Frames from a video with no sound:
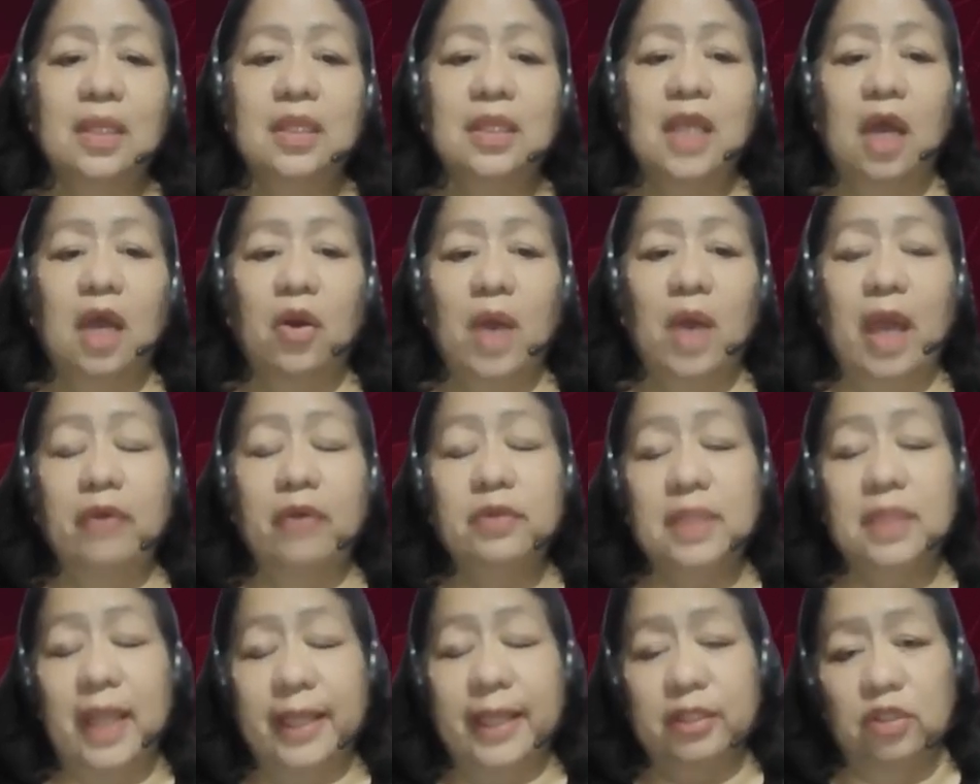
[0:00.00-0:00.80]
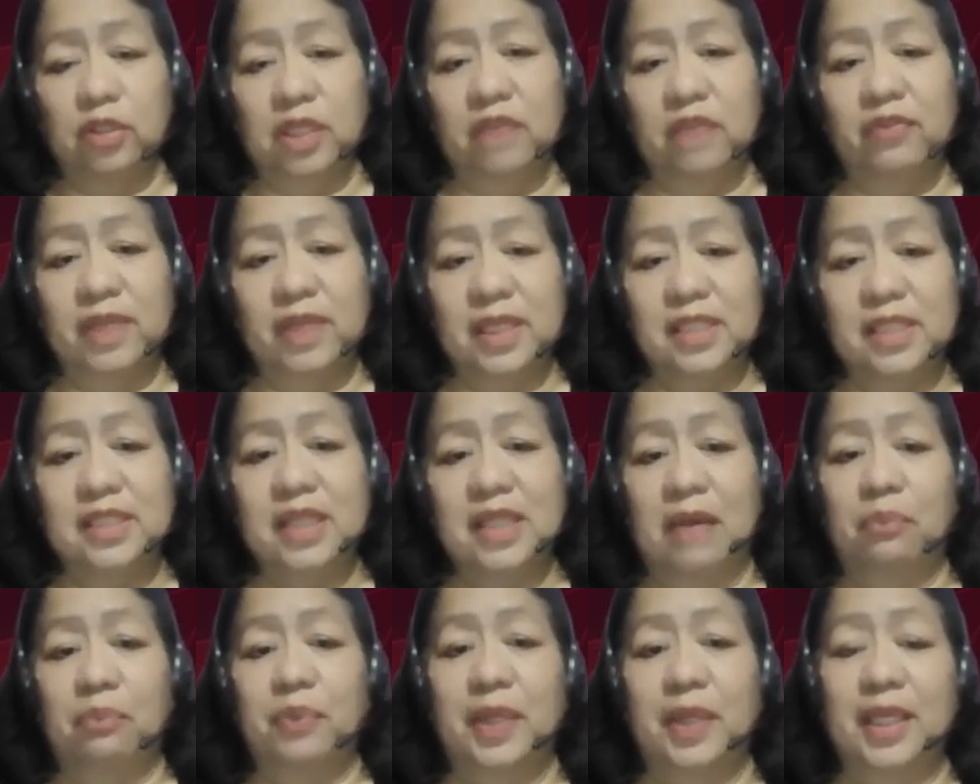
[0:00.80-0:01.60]
Now, I would like to give an
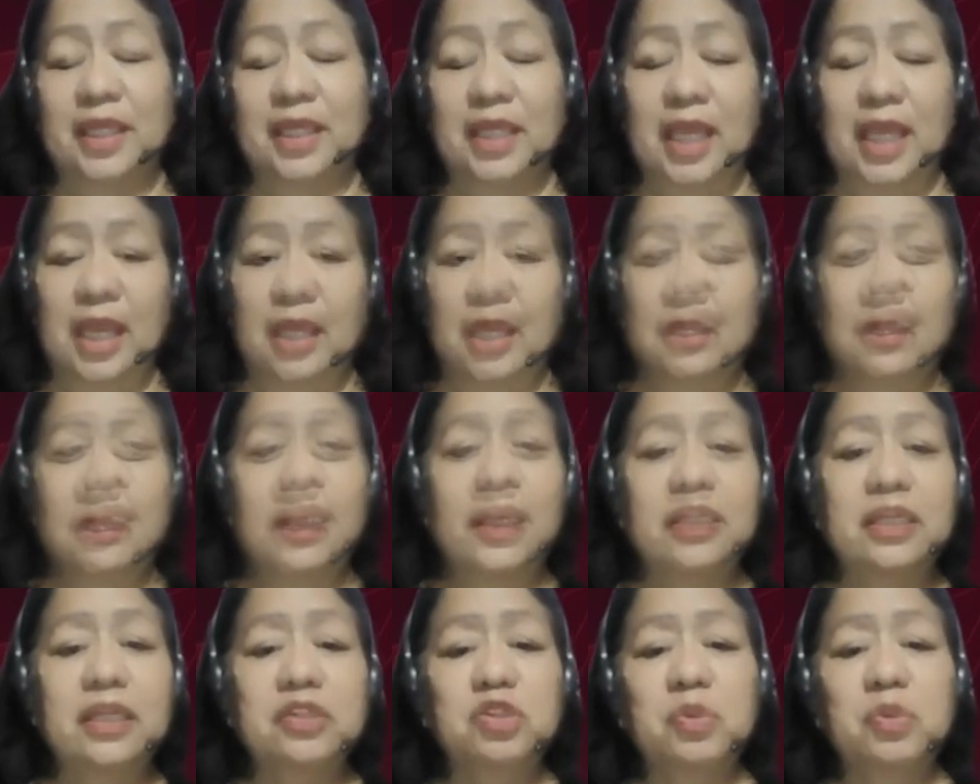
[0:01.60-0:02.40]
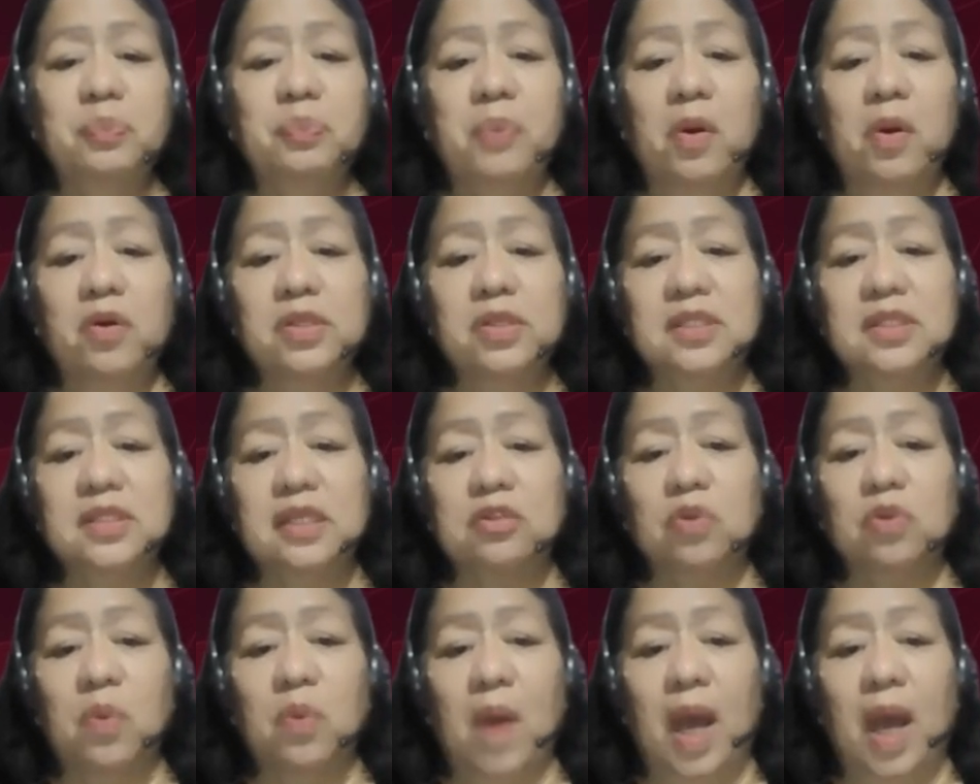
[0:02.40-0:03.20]
example again. Let us suppose
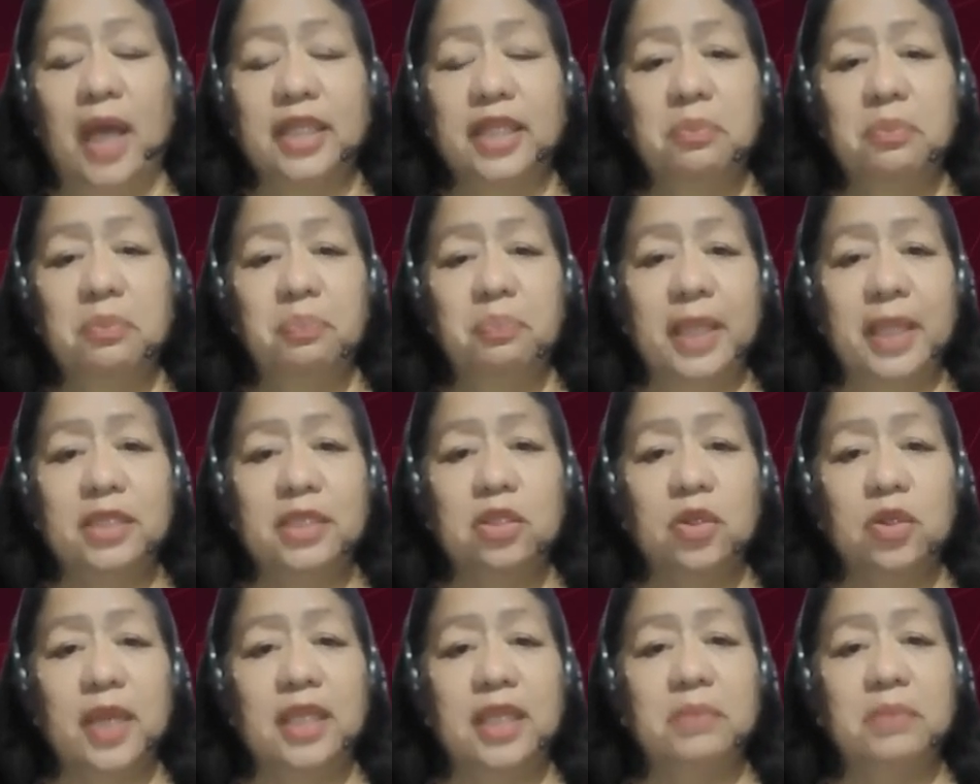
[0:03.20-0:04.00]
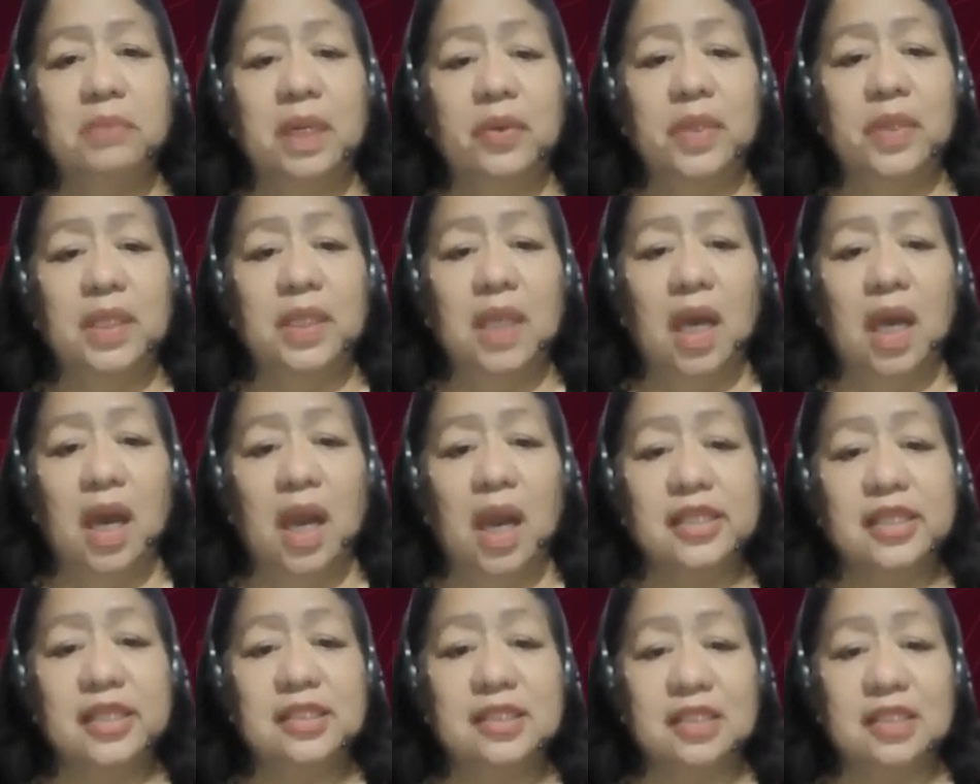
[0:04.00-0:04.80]
that Juan, Pedro, and
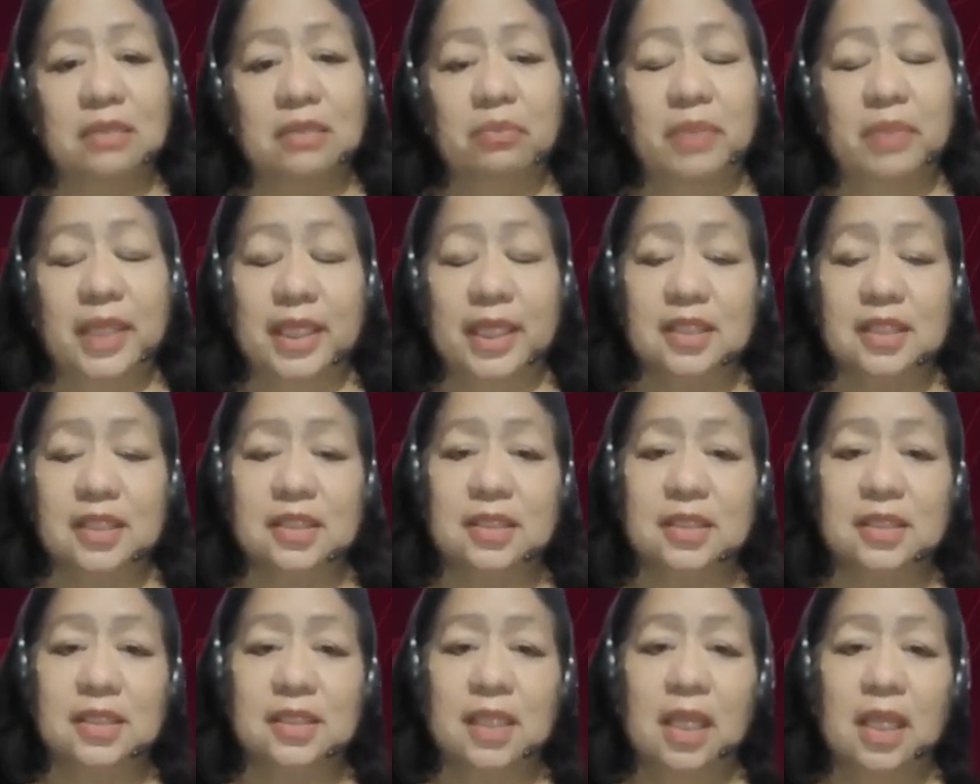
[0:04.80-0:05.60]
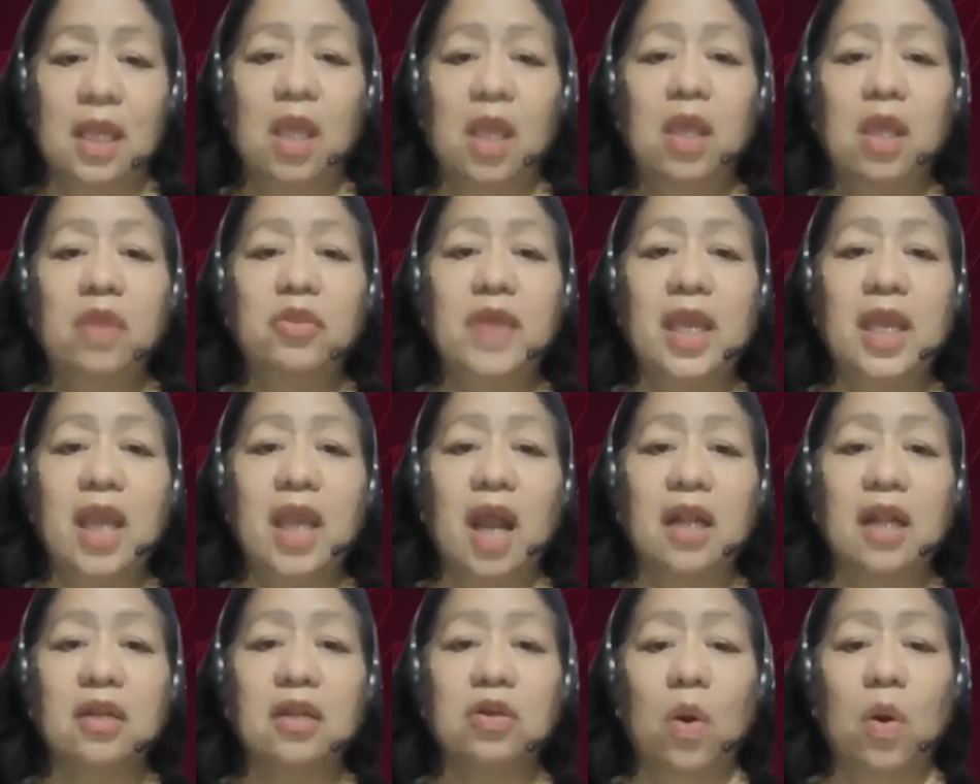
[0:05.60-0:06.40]
Maria are siblings. They
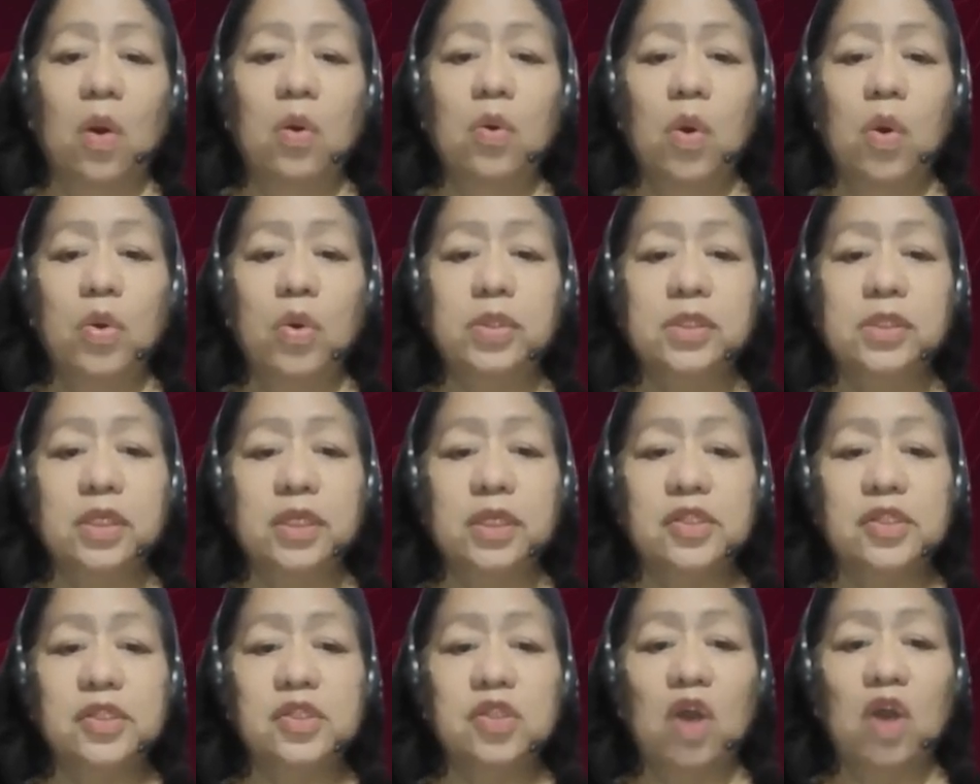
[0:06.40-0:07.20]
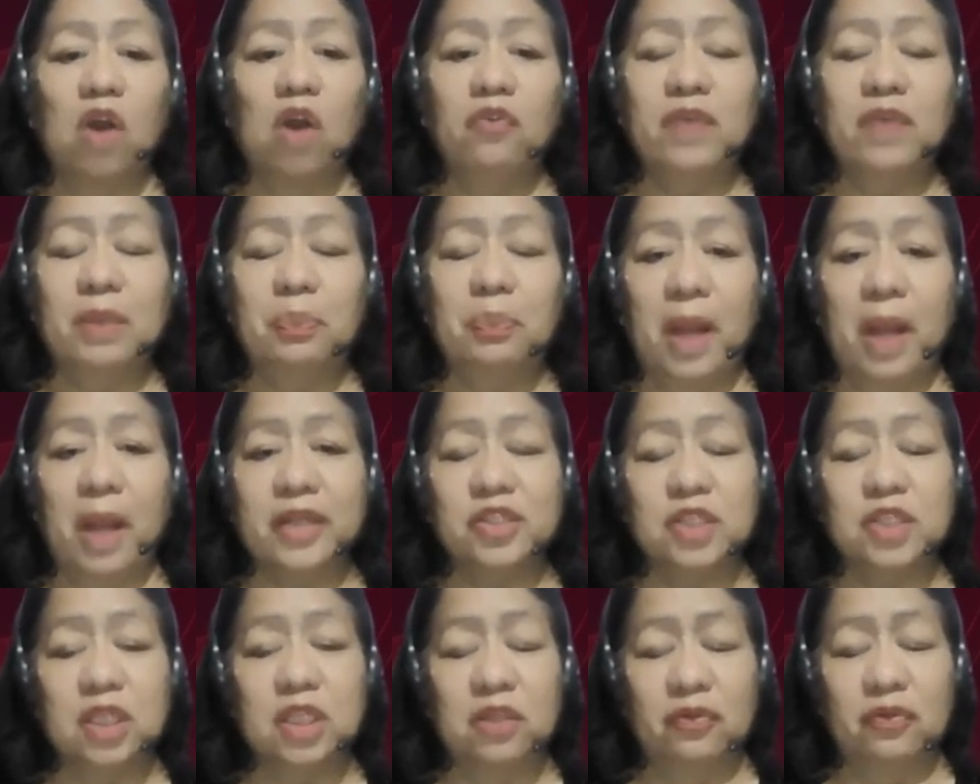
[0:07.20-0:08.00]
are co owners of a
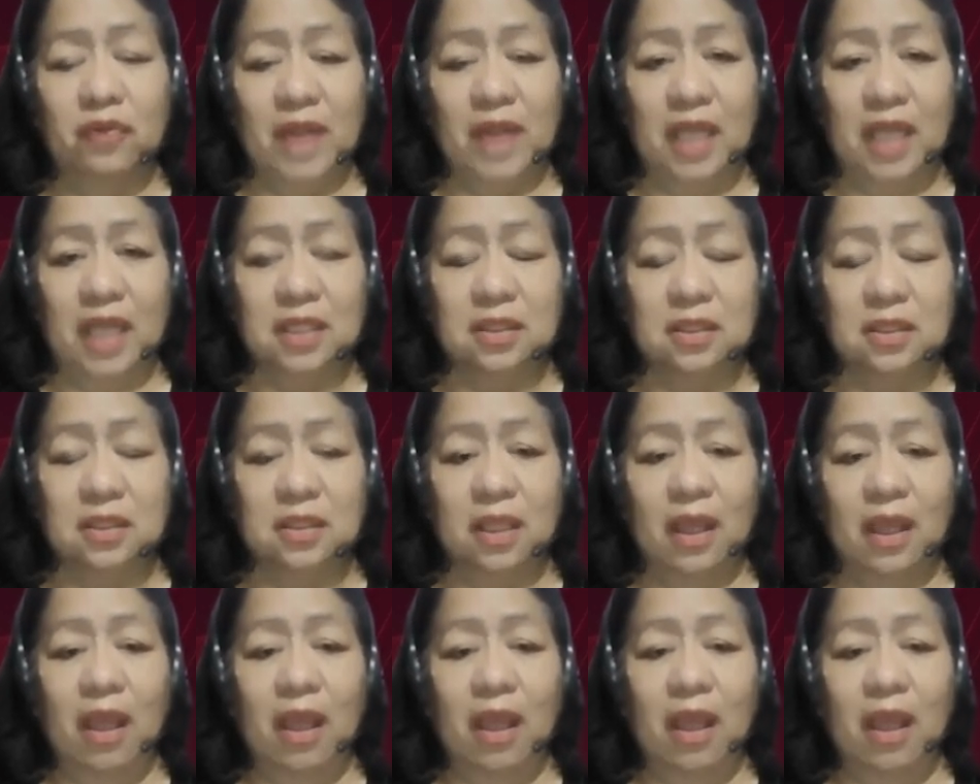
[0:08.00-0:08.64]
parcel of land.